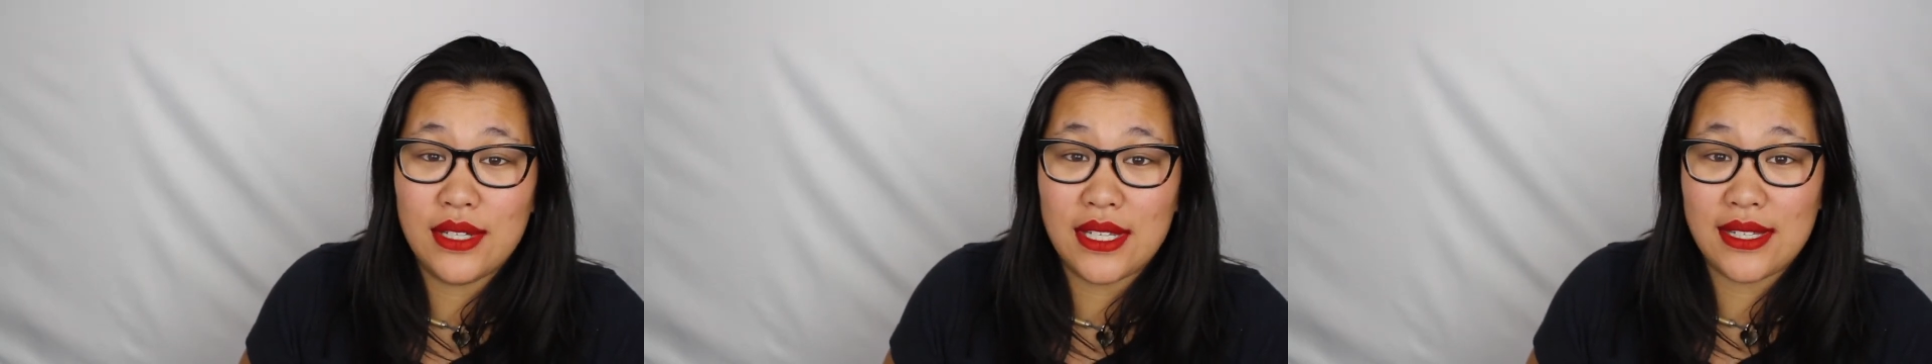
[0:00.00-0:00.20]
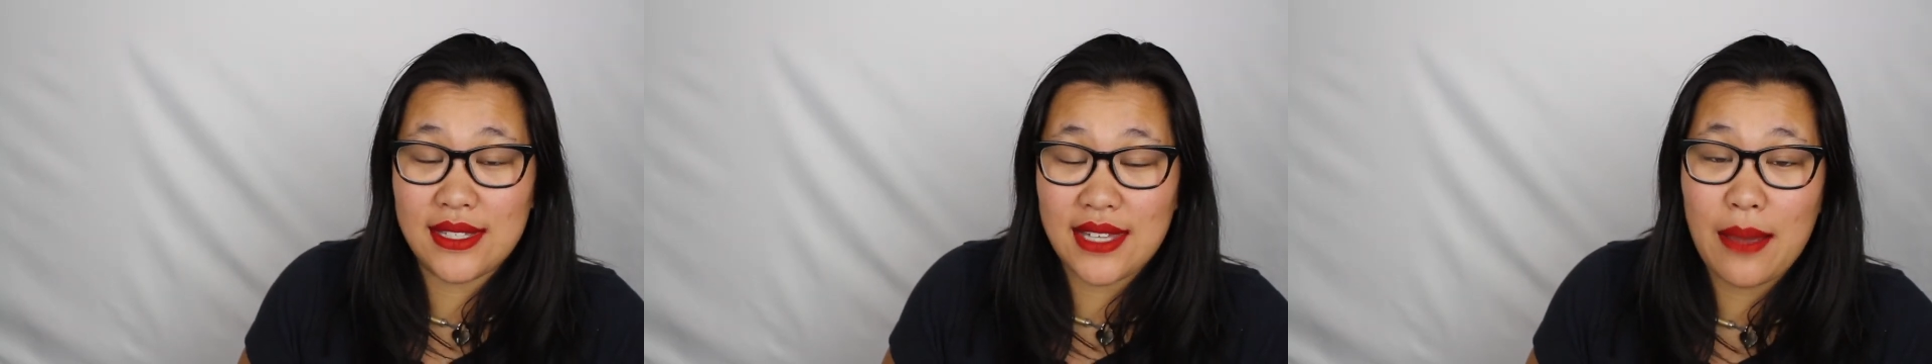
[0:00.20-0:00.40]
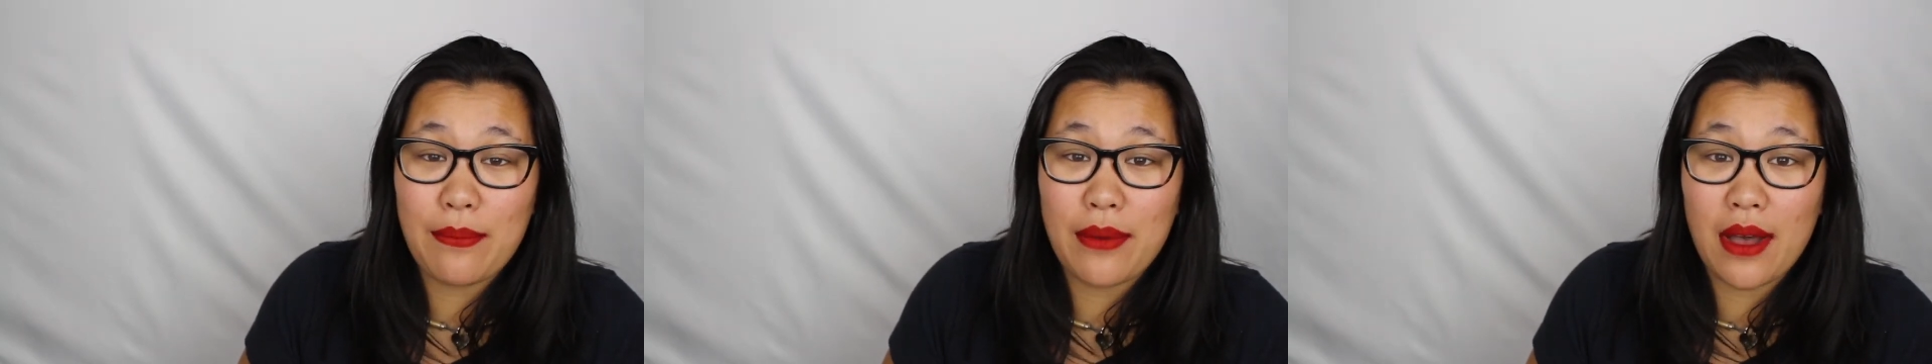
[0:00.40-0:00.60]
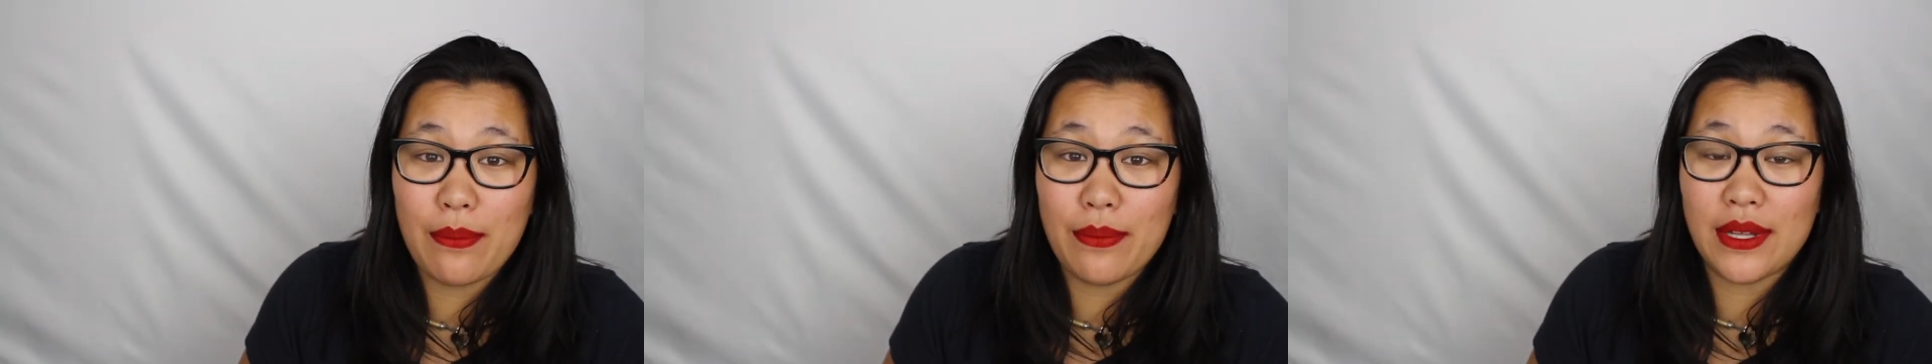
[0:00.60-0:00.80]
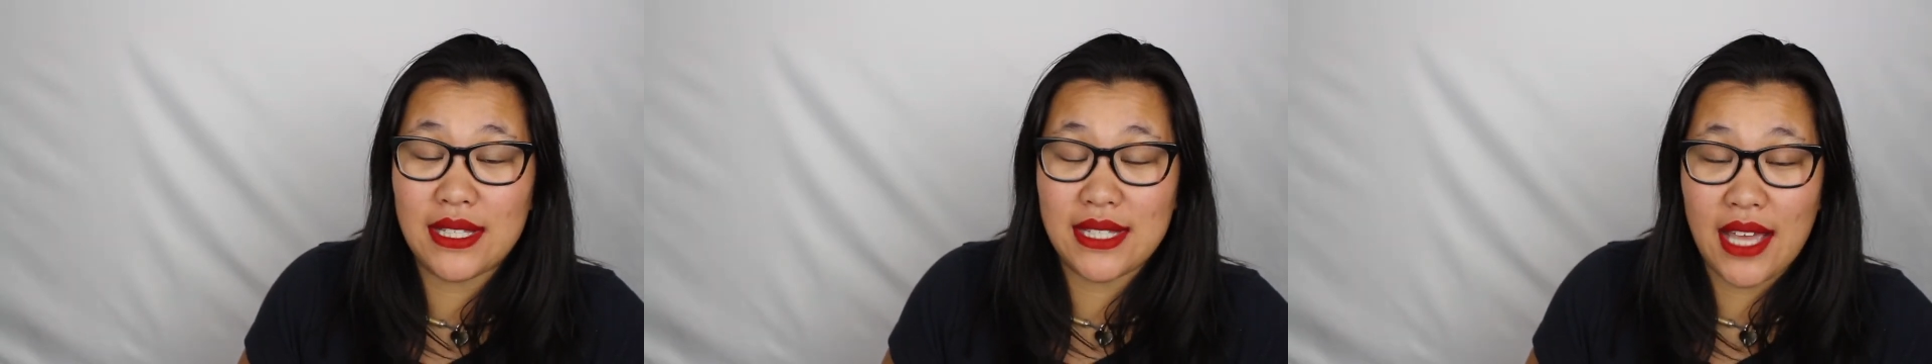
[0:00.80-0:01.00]
to step up
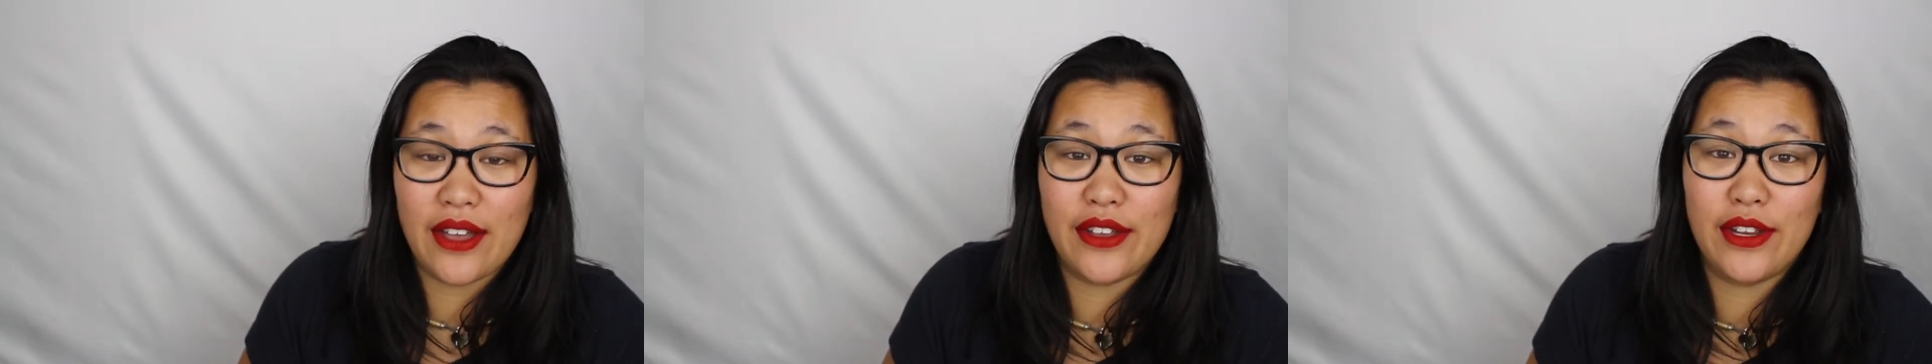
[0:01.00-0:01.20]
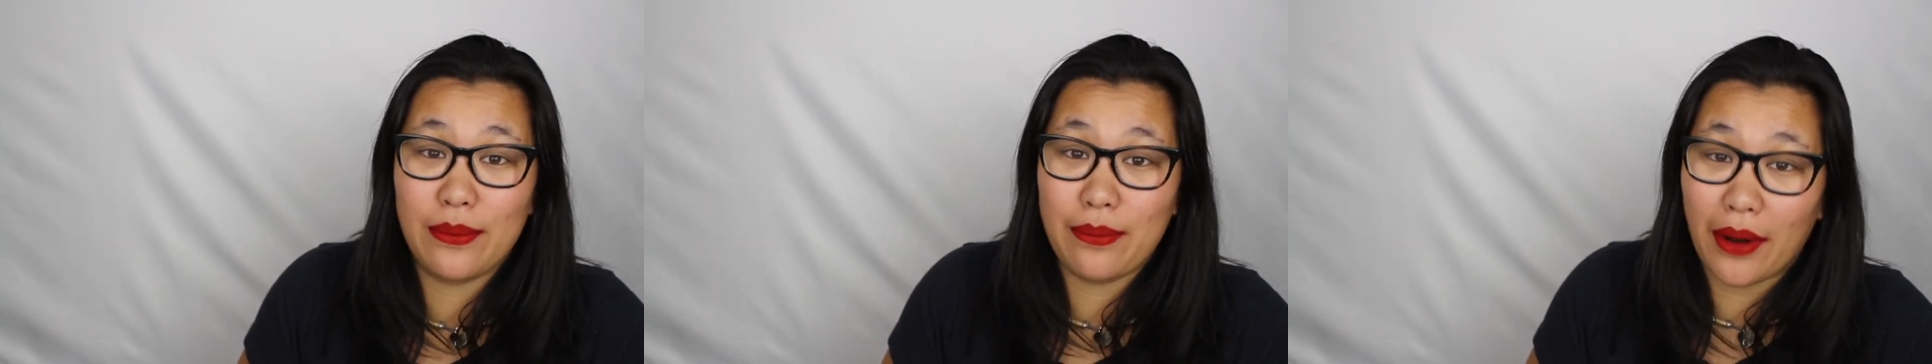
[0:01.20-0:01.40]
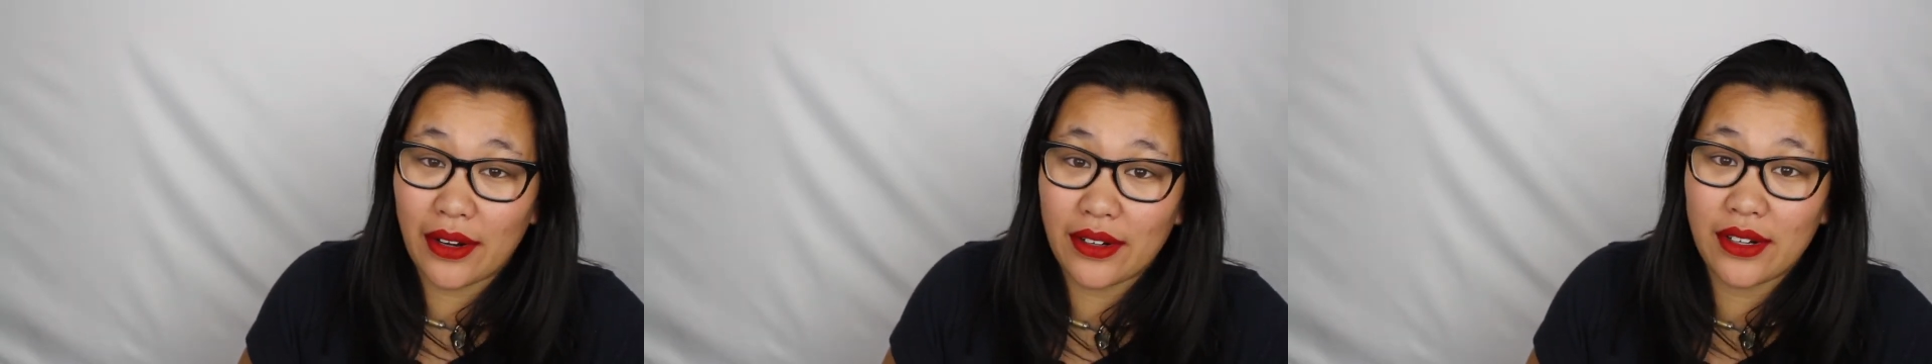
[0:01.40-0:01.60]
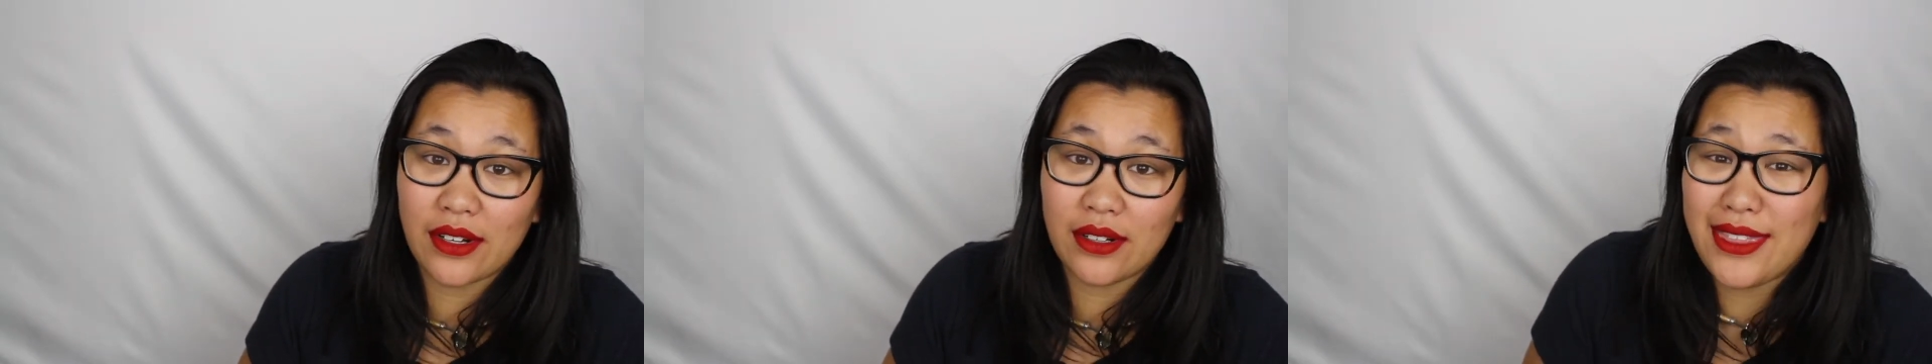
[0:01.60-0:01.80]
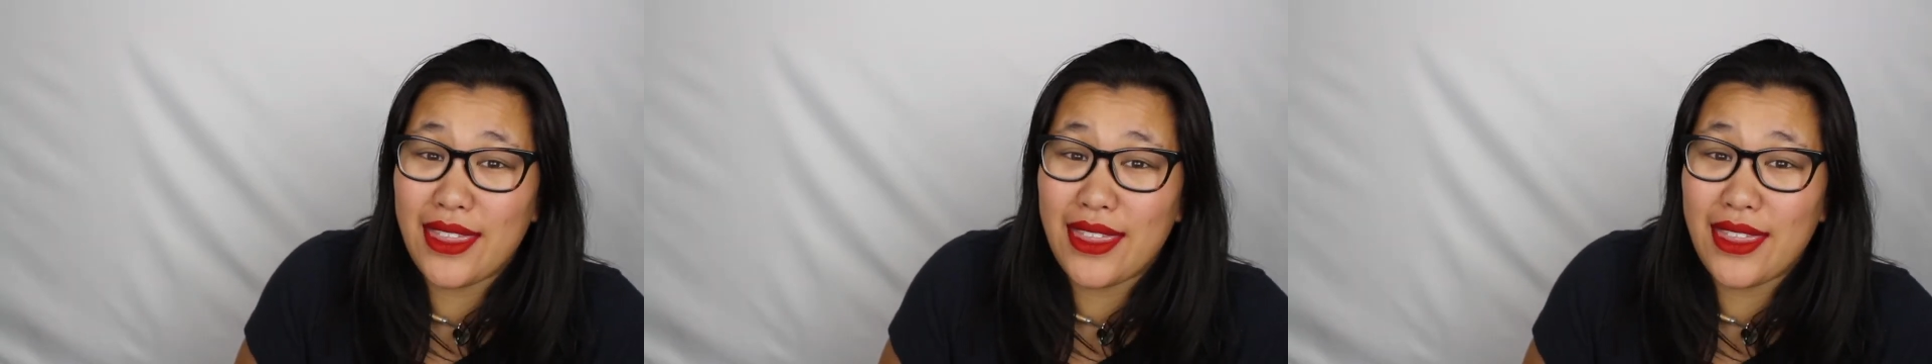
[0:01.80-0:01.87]
and tell your partner.